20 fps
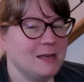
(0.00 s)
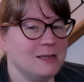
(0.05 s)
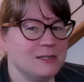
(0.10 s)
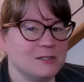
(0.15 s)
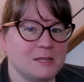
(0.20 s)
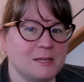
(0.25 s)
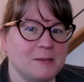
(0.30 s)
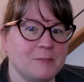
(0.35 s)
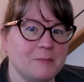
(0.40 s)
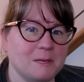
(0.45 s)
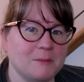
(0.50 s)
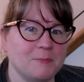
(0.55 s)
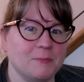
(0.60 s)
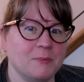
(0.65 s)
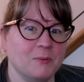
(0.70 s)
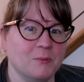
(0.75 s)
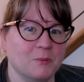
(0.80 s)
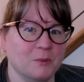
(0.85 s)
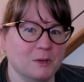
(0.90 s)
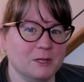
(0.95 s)
So that might
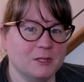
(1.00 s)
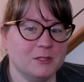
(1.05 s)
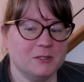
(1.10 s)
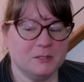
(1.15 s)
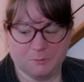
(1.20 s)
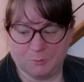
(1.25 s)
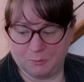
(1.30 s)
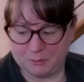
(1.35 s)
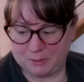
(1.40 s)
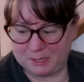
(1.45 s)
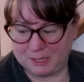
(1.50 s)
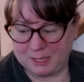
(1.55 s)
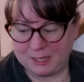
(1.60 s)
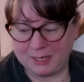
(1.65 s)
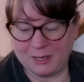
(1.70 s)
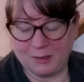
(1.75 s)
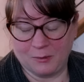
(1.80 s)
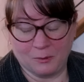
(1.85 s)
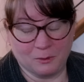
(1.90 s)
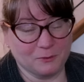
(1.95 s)
be one to
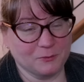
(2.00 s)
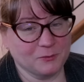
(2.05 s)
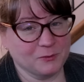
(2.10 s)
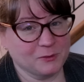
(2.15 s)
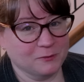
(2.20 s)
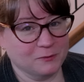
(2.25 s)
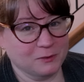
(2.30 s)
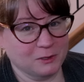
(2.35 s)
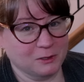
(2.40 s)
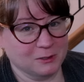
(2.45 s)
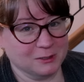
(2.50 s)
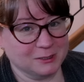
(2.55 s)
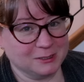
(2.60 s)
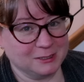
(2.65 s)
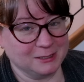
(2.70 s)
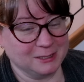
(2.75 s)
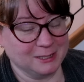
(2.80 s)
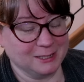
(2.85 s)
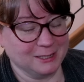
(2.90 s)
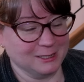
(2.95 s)
dig out of the
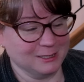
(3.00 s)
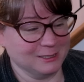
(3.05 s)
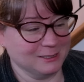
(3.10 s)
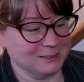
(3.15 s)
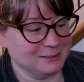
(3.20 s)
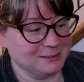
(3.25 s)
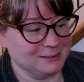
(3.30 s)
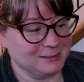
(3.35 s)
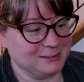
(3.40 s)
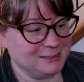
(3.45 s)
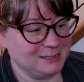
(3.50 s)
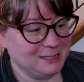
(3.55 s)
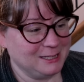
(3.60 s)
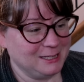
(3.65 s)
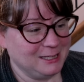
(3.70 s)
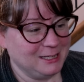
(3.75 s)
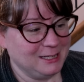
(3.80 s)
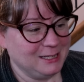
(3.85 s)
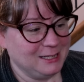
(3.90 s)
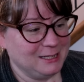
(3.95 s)
vault and
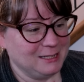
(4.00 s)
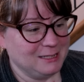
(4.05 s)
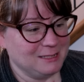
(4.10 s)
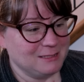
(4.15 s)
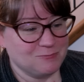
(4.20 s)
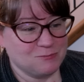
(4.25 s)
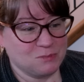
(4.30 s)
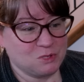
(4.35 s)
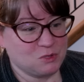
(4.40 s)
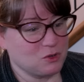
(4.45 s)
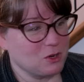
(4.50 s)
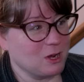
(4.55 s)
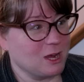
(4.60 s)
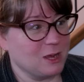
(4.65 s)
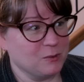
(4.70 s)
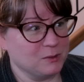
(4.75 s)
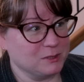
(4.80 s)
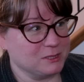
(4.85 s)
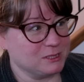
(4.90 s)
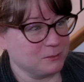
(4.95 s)

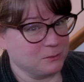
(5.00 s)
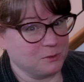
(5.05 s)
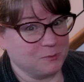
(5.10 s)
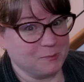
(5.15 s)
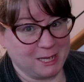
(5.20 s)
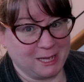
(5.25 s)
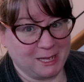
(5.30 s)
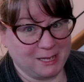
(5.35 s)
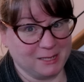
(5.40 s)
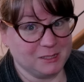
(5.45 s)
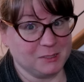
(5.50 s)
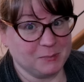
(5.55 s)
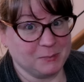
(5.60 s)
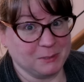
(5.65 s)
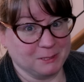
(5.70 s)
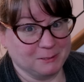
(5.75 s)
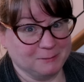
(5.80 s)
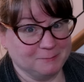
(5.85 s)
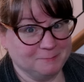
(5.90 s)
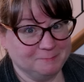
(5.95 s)
try with some of my hand
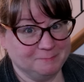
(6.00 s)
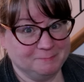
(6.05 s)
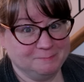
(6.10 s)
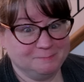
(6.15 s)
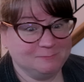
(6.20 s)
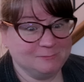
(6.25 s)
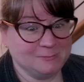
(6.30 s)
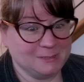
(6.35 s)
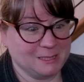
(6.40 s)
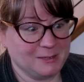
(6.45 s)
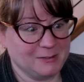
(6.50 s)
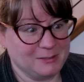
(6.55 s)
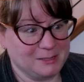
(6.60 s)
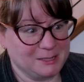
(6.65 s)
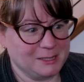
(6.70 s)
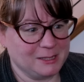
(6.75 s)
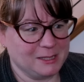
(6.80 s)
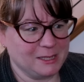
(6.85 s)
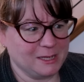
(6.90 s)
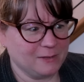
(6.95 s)
spun. I
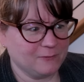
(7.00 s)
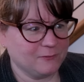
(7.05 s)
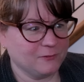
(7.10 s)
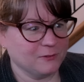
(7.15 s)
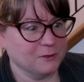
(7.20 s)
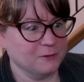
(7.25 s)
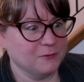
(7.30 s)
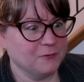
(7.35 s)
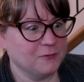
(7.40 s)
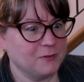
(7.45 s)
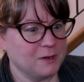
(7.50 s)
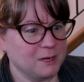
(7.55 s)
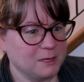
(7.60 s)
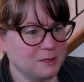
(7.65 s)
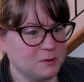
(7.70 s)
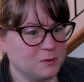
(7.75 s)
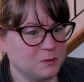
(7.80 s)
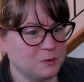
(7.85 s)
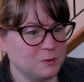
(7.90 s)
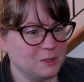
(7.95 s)
did that for a
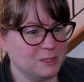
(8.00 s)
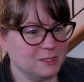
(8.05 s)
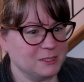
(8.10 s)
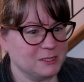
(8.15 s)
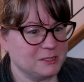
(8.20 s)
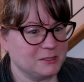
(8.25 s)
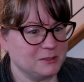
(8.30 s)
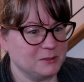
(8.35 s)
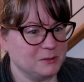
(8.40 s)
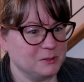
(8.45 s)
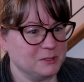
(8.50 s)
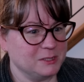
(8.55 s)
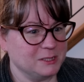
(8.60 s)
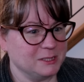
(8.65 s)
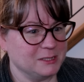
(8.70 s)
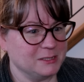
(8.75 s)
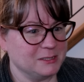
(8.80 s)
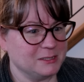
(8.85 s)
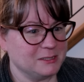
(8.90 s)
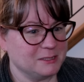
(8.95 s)
friend once
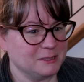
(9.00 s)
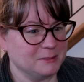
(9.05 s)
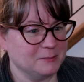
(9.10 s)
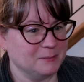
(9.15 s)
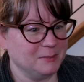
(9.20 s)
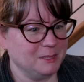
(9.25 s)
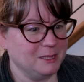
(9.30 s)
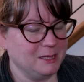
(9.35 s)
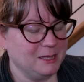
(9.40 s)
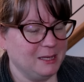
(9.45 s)
using some